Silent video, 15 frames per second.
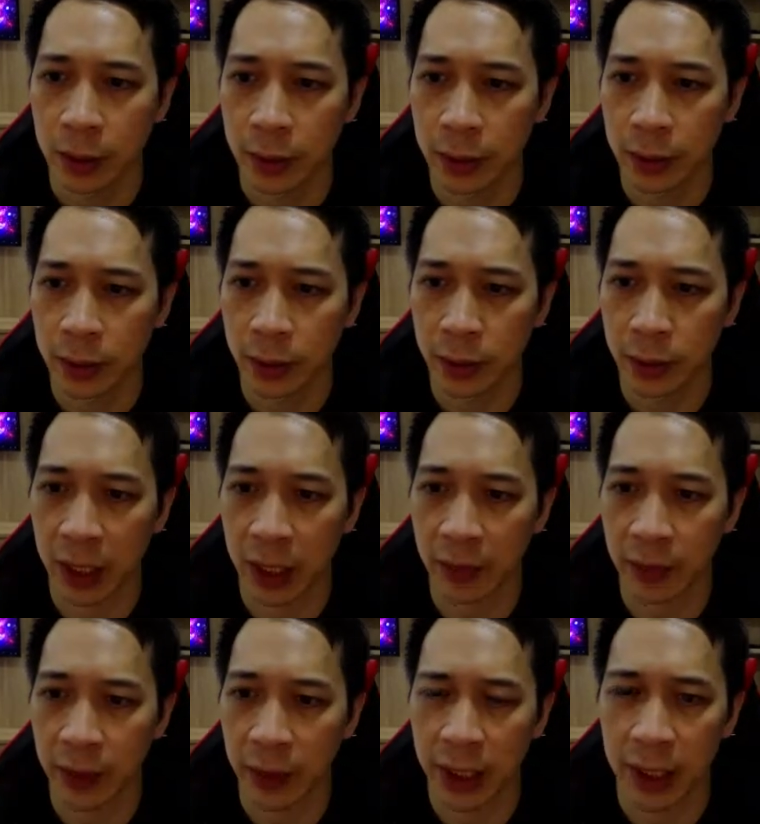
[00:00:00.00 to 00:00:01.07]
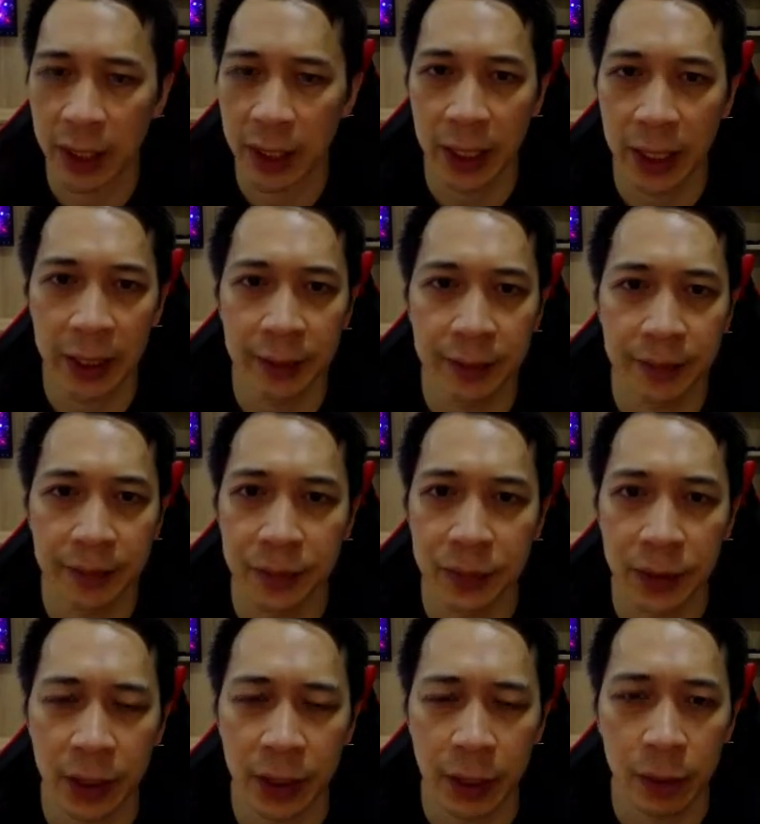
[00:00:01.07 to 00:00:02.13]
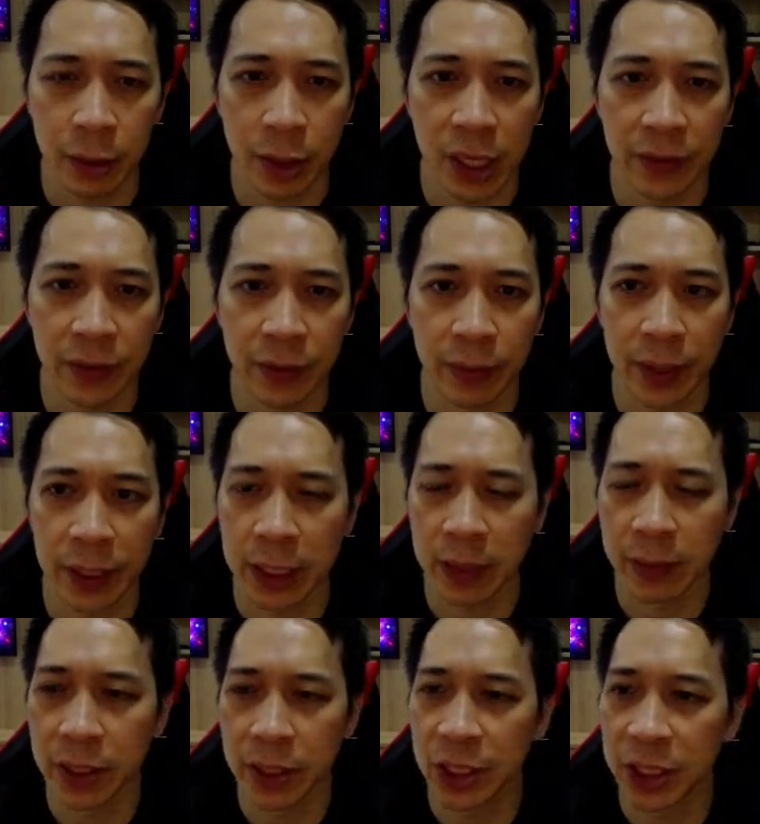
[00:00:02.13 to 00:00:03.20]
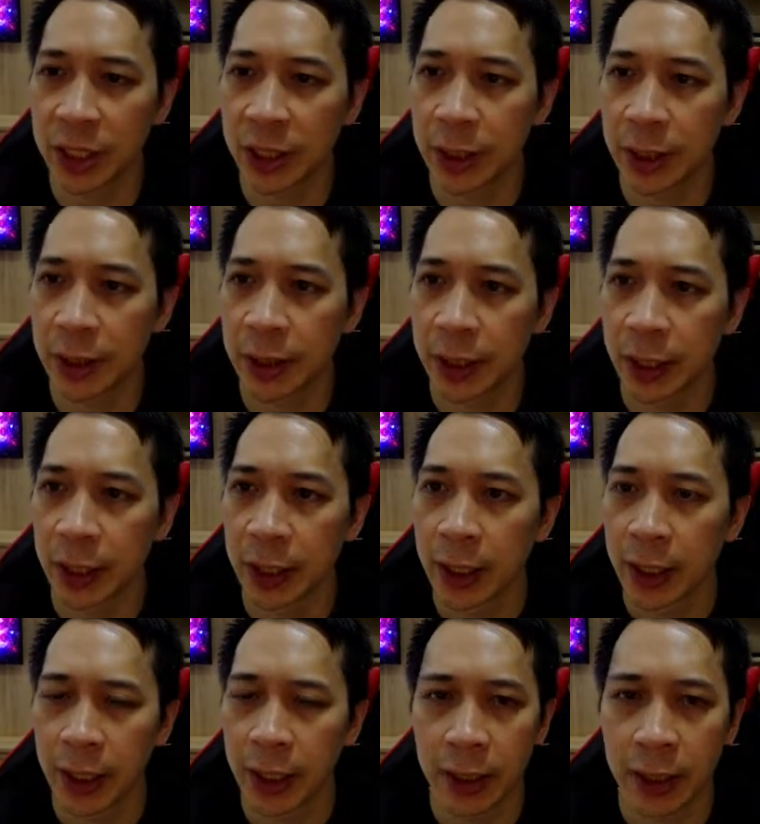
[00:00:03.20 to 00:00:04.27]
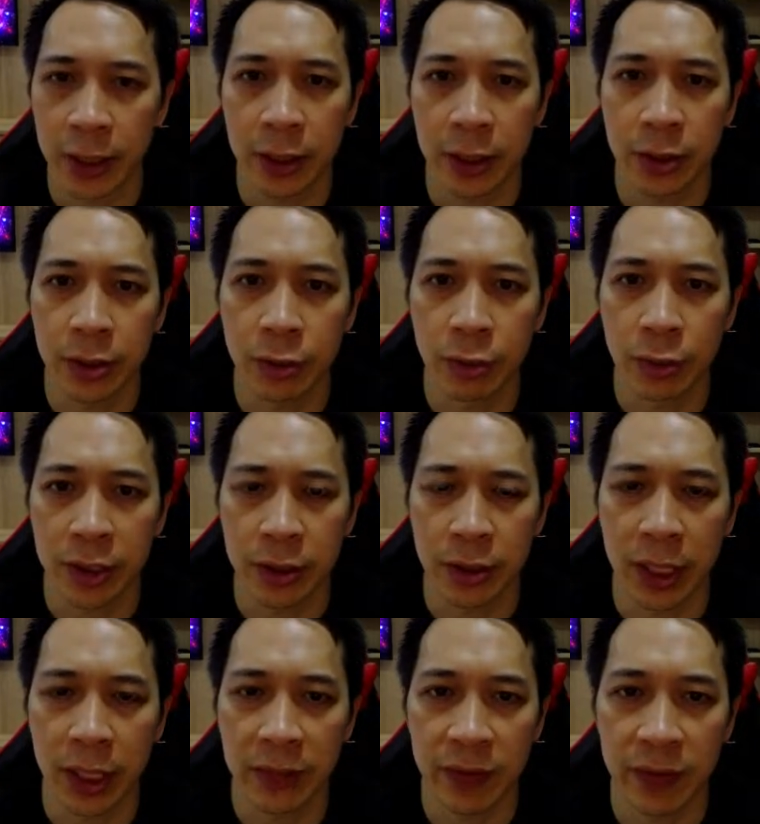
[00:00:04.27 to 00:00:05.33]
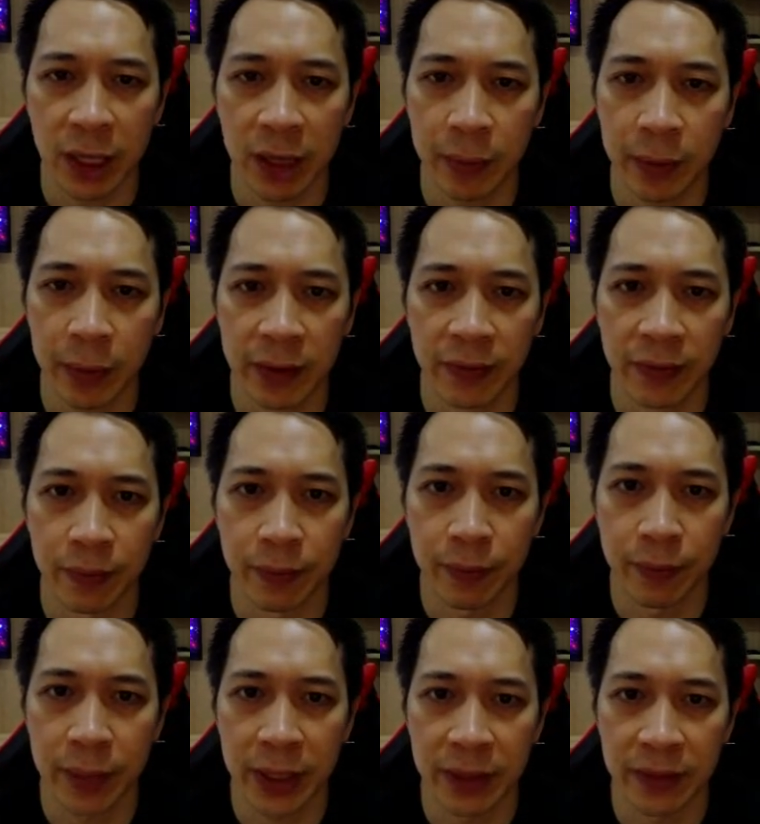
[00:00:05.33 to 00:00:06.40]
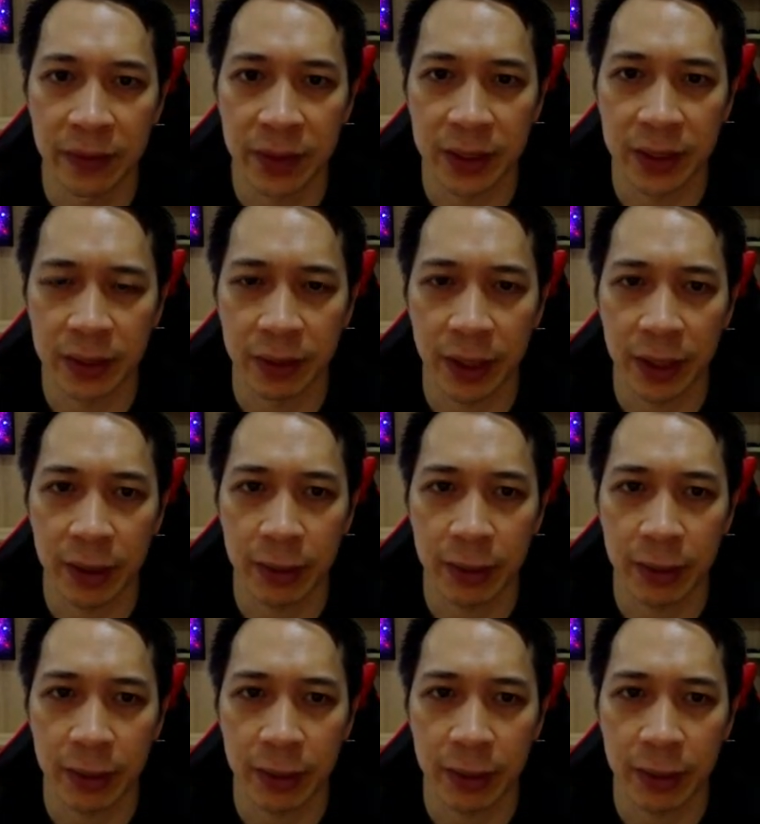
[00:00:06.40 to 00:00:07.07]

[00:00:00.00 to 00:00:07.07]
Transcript: So we have your headline, you have your main image here, and then you want to have a couple of benefits, right?